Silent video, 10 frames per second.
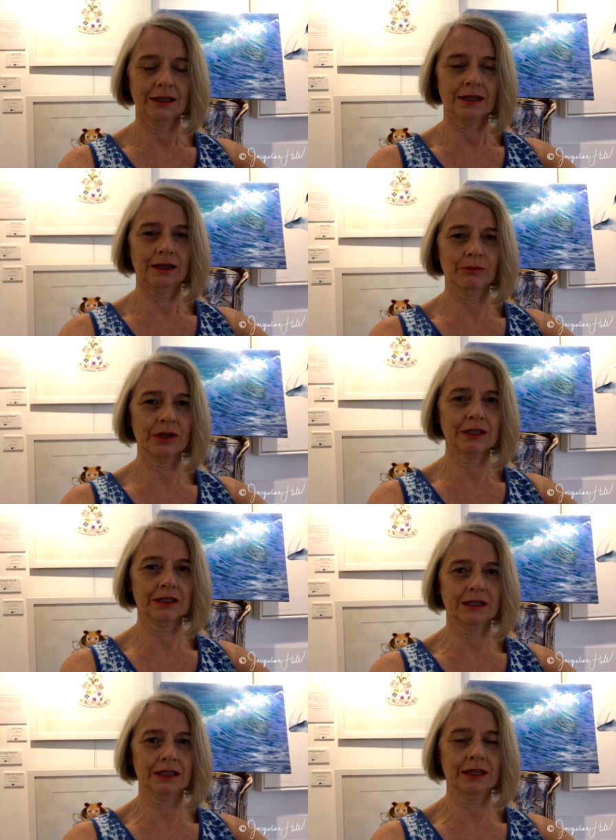
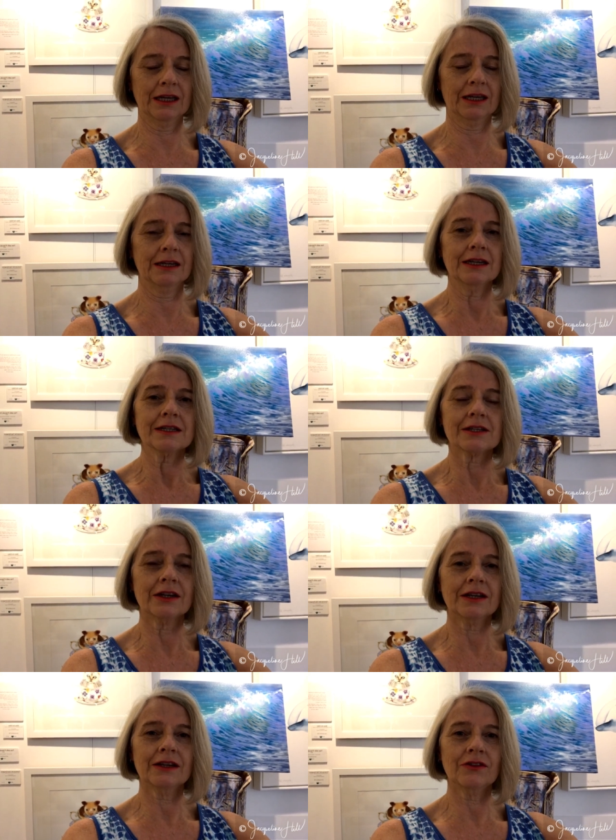impression in there. So
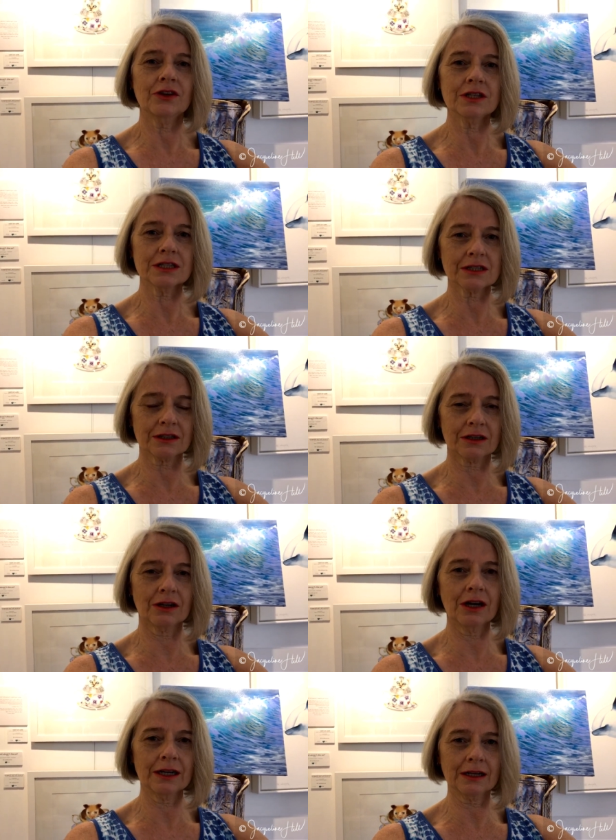if you just
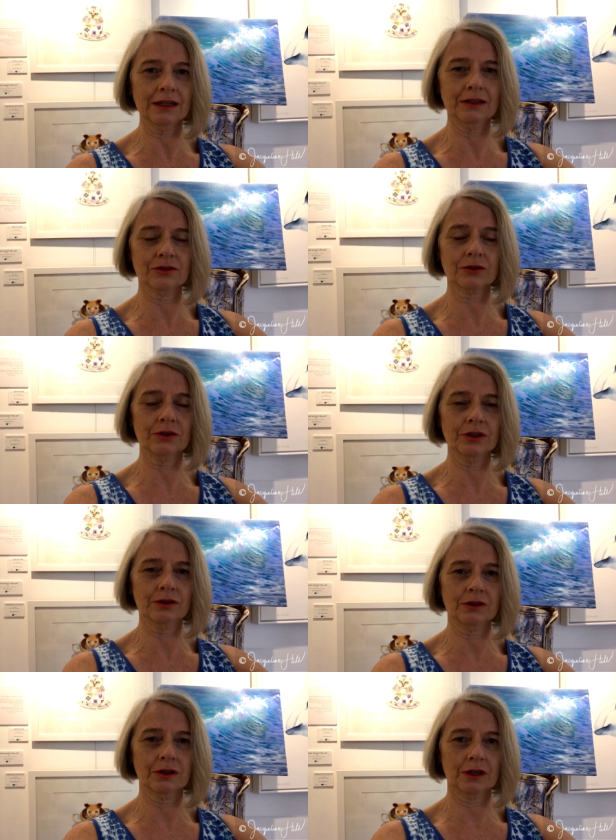lightly draw
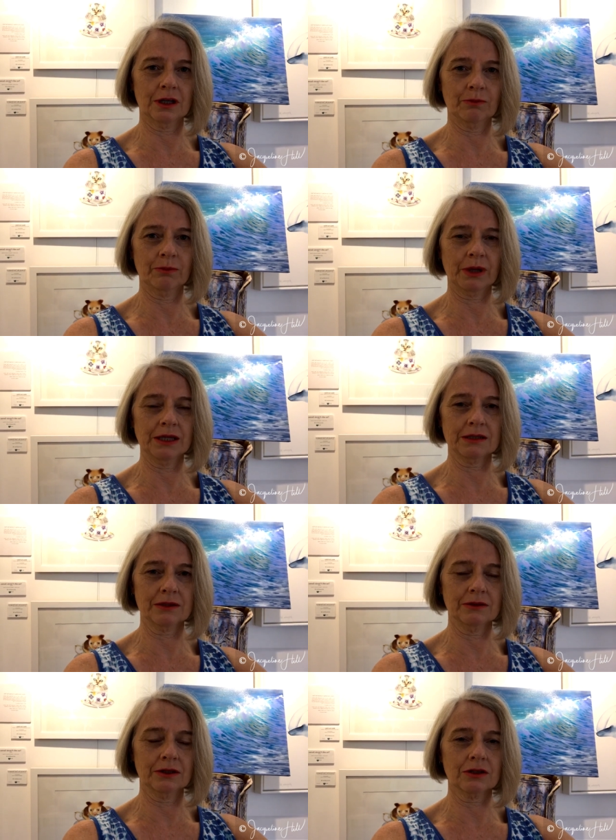your um,
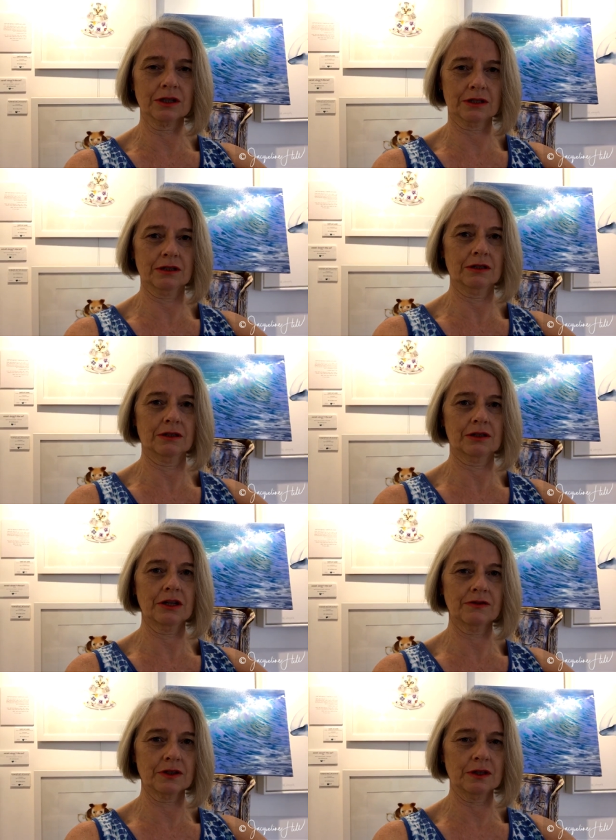pencil across the
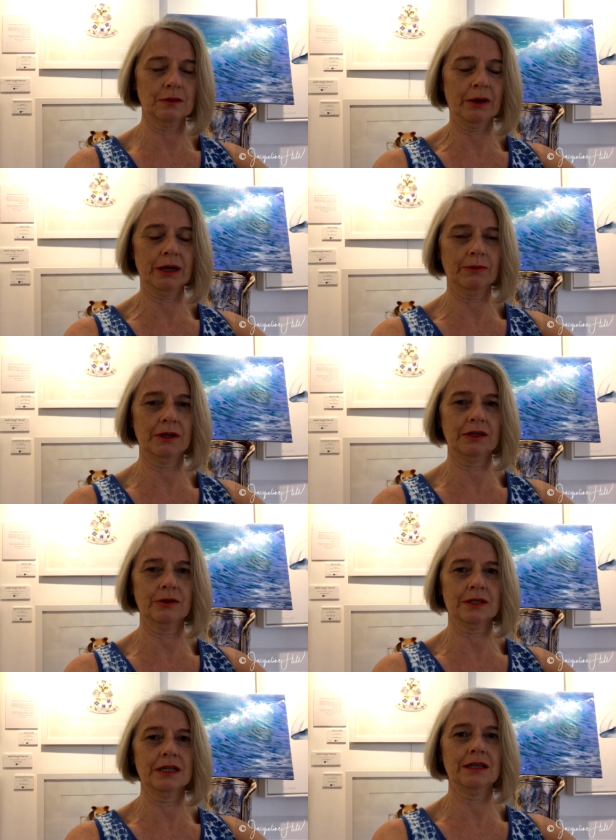surface of the paper, then you'll
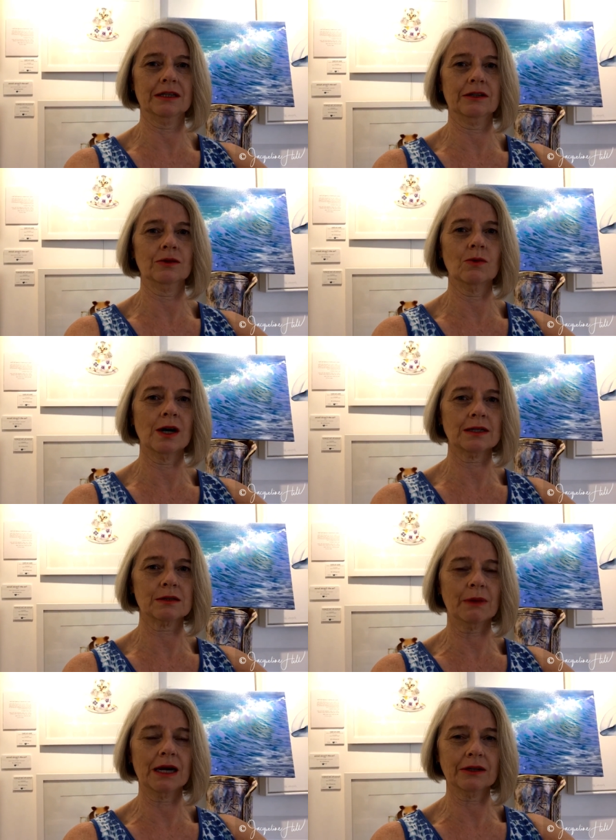see the little white
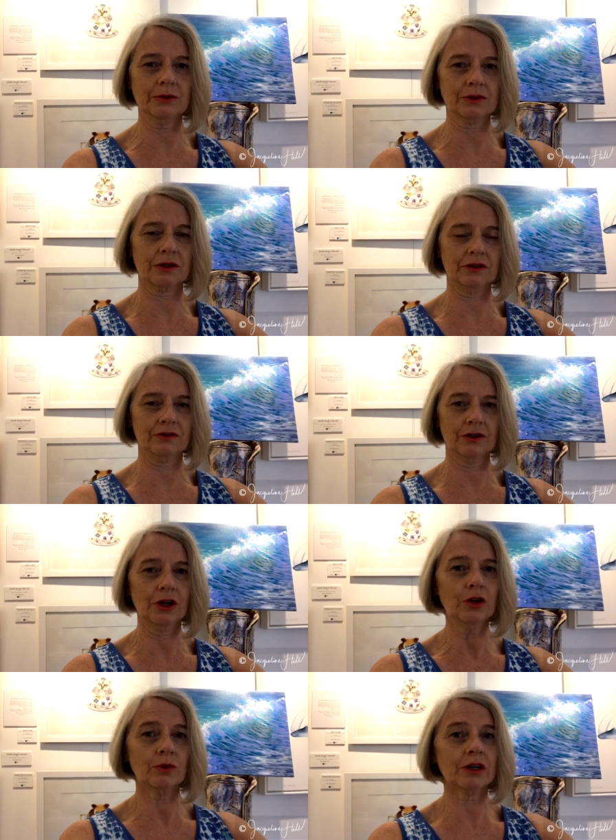sparkles of
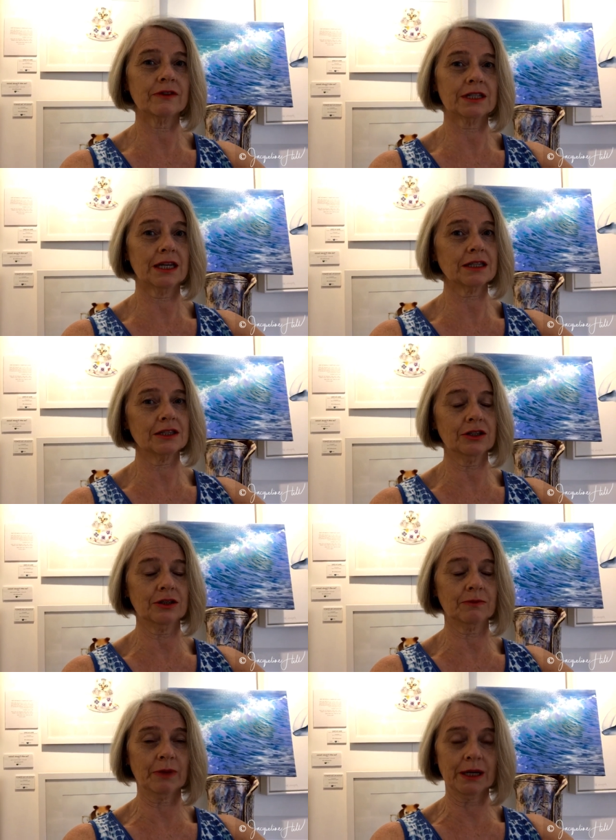whatever texture
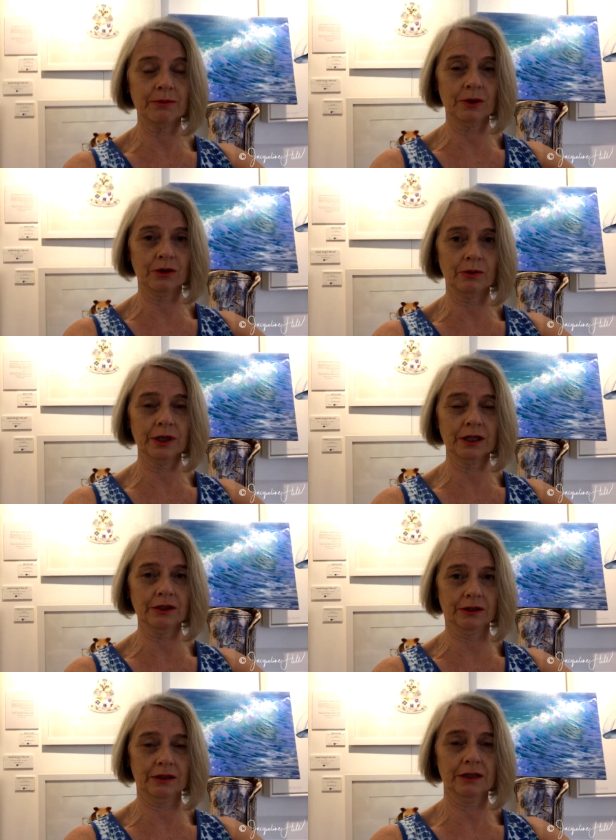paper you're working
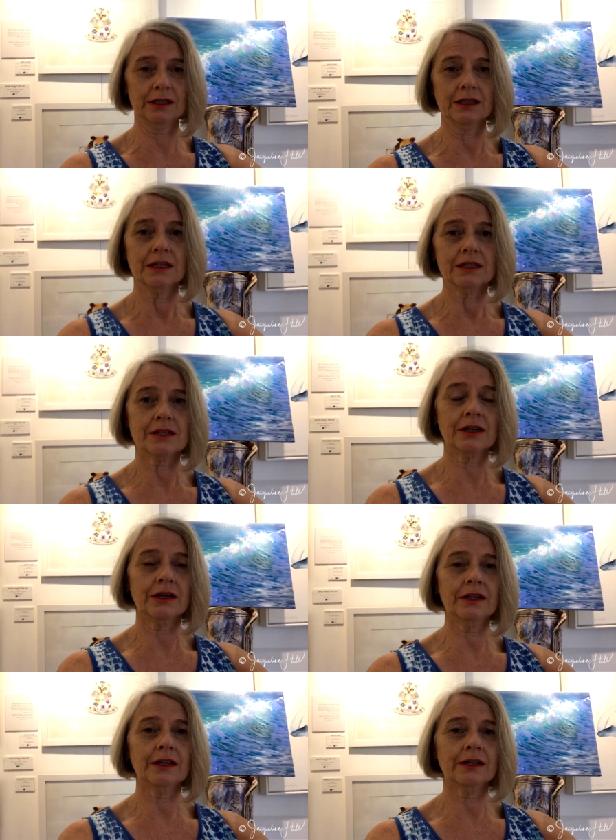on.
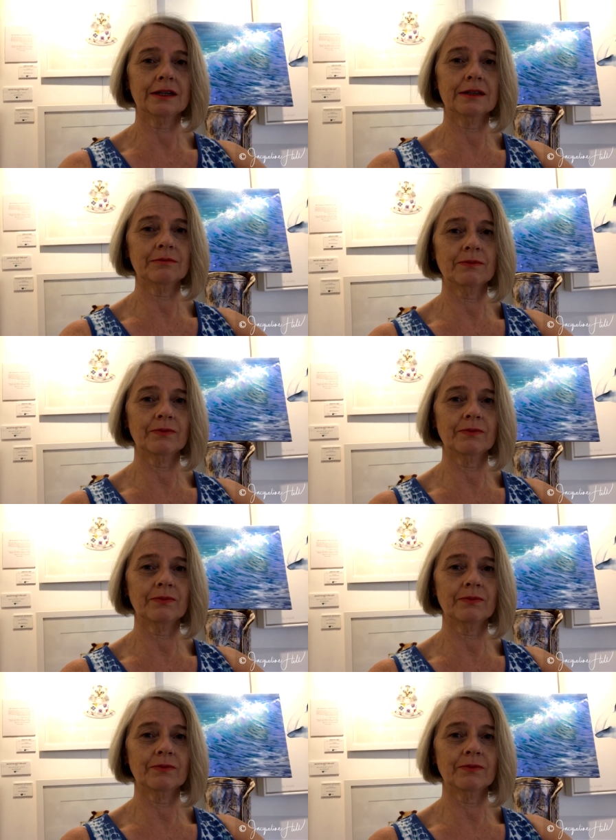So um,